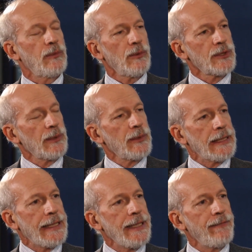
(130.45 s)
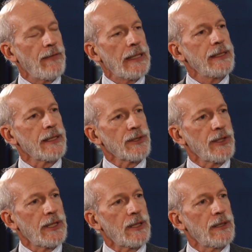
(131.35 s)
What were some of the key findings
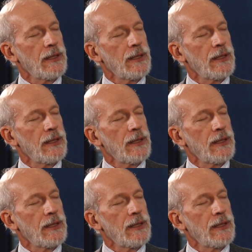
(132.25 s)
there?